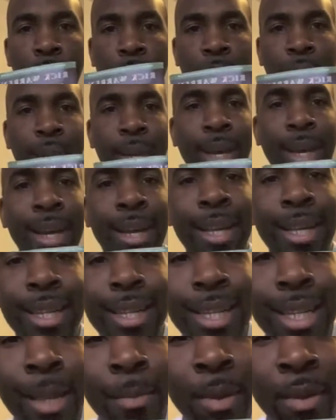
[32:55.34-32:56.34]
let
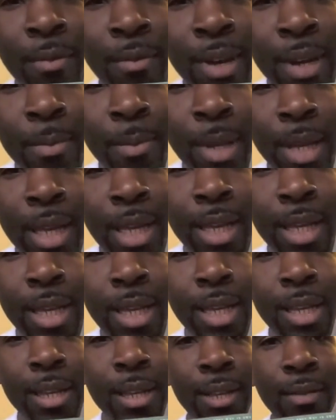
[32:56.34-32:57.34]
me flip it,
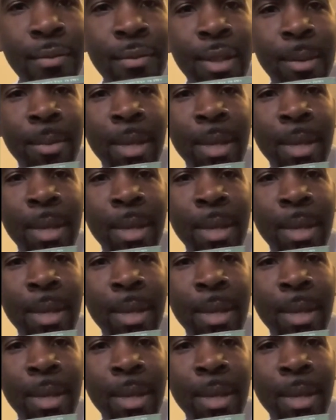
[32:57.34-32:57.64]
flip the